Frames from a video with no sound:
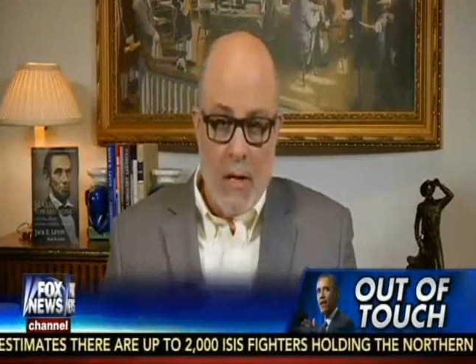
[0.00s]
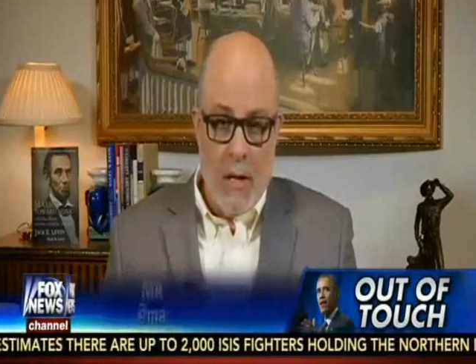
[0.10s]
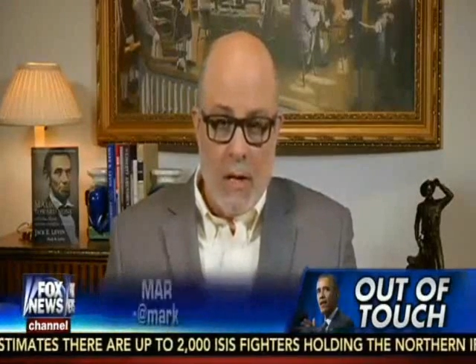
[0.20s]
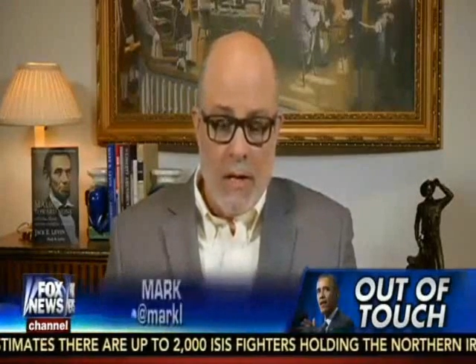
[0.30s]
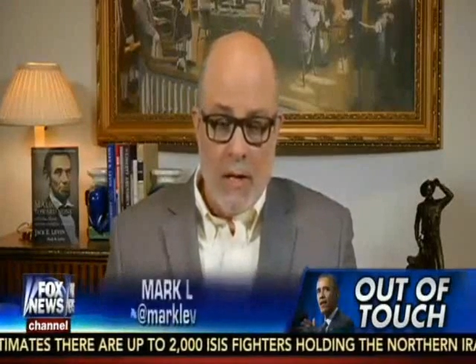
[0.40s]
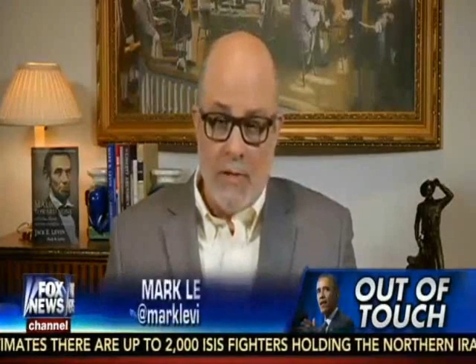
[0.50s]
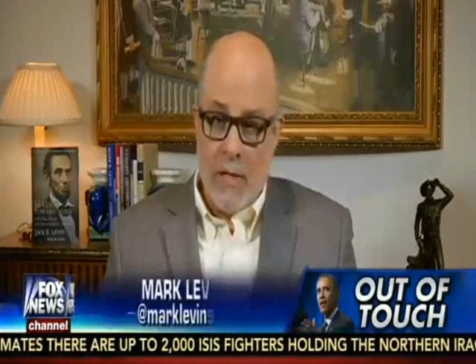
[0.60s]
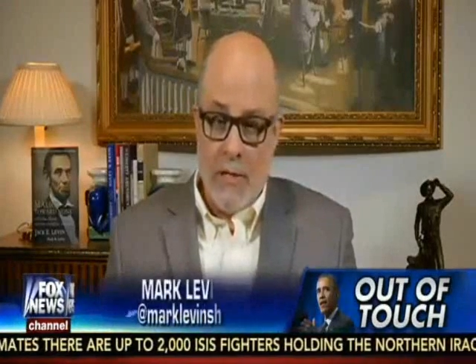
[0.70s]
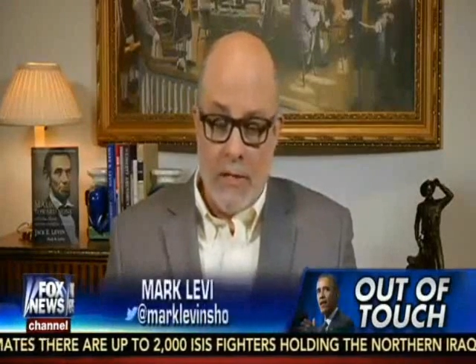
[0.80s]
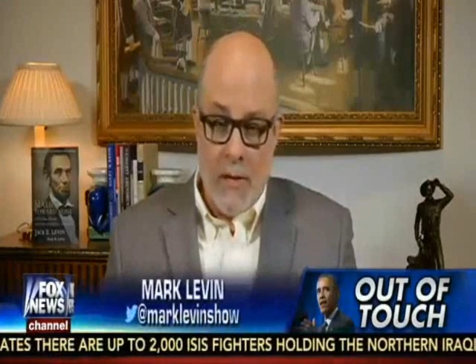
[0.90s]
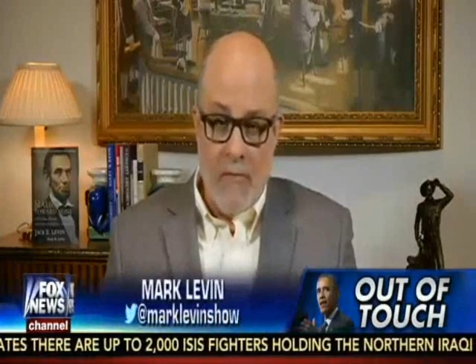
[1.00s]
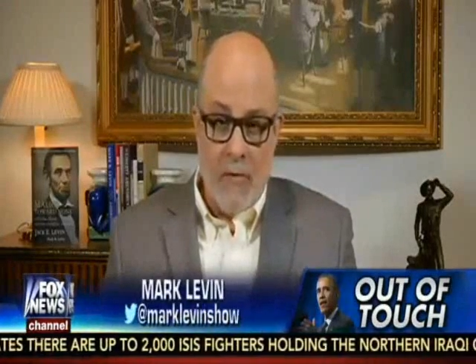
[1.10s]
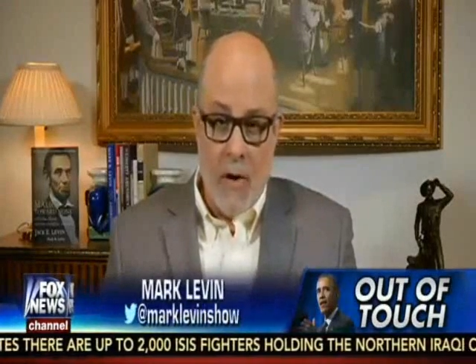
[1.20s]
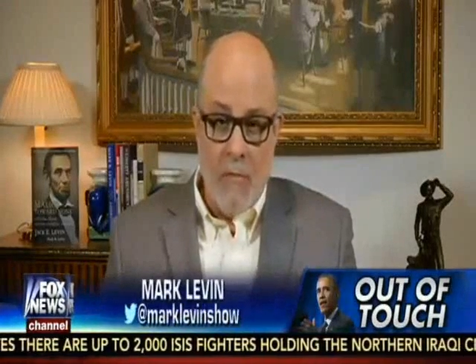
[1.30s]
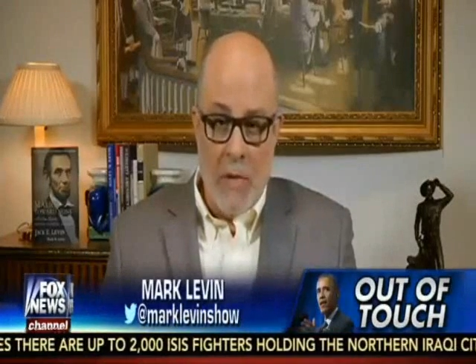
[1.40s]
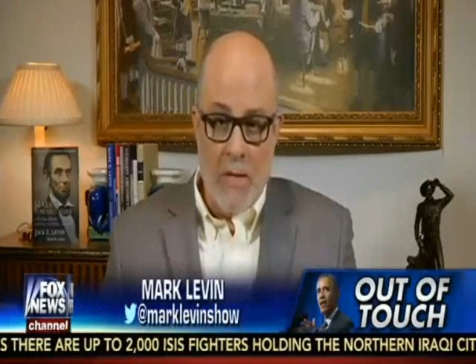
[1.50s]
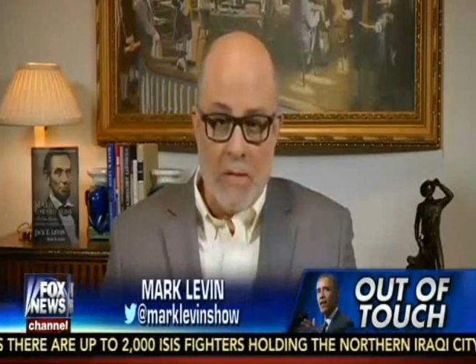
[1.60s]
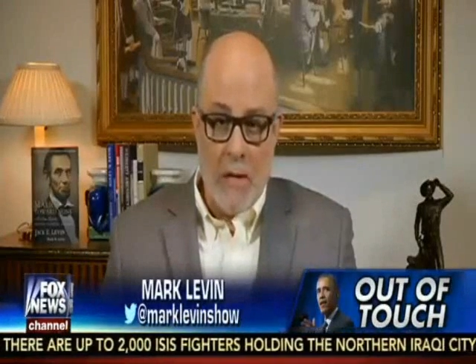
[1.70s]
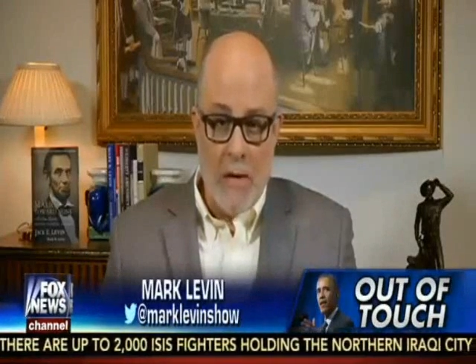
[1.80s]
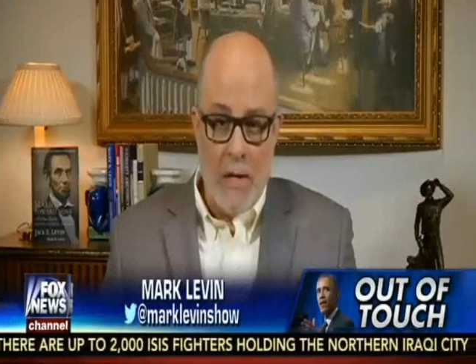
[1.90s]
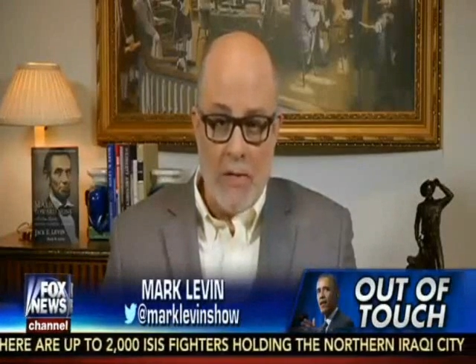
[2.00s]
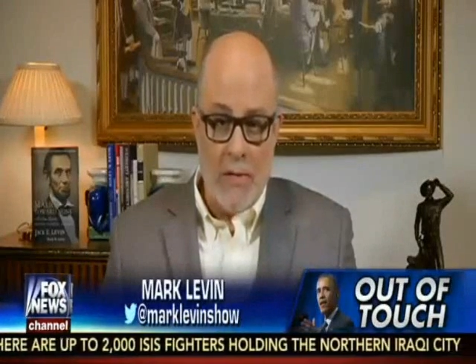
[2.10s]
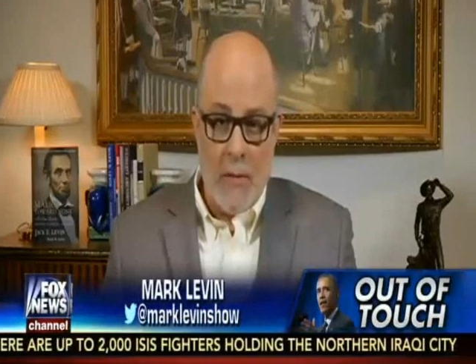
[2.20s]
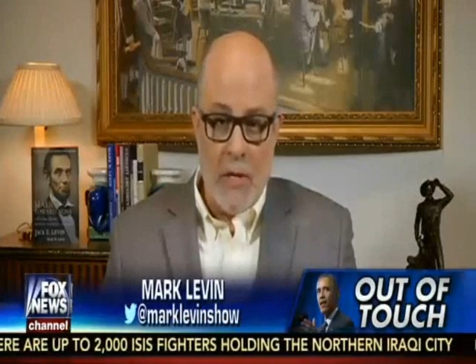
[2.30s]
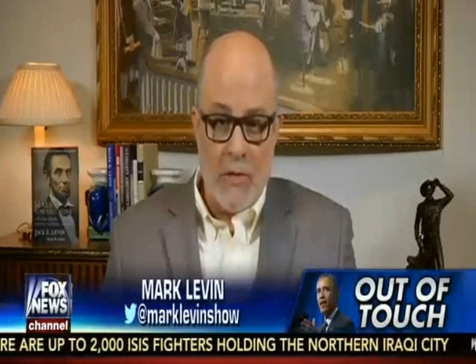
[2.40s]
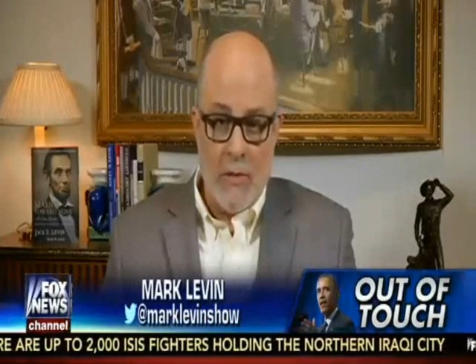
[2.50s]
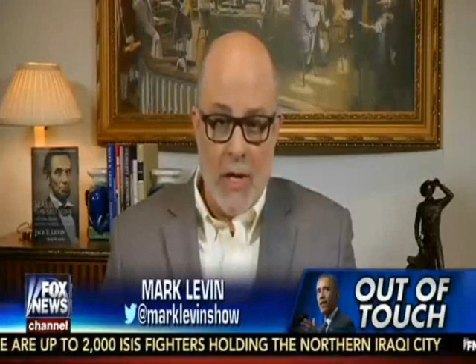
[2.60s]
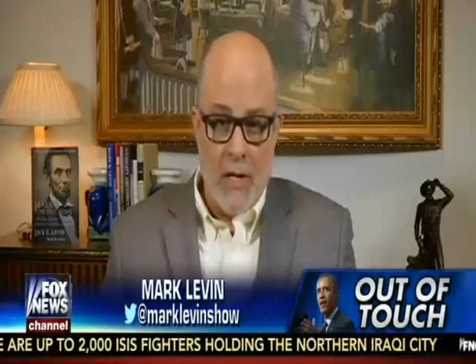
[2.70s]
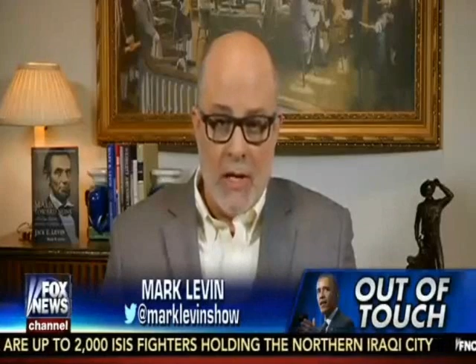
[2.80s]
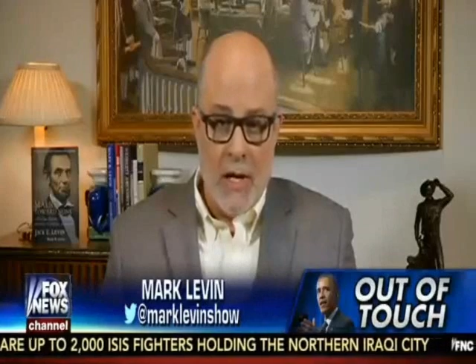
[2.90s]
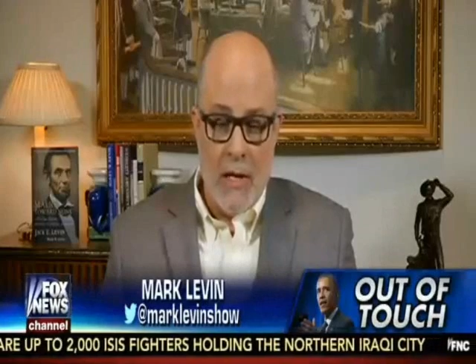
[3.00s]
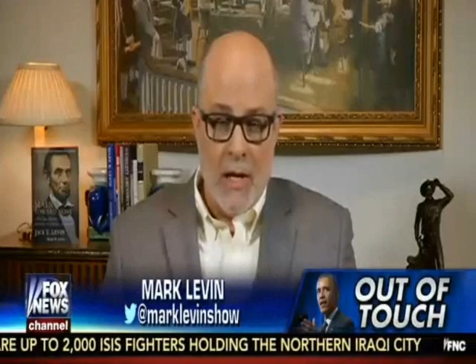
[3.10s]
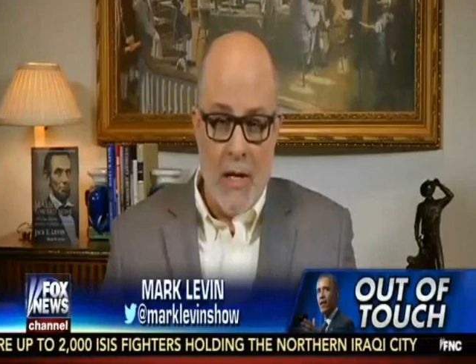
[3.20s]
He has contempt for our military. He's demonstrated that.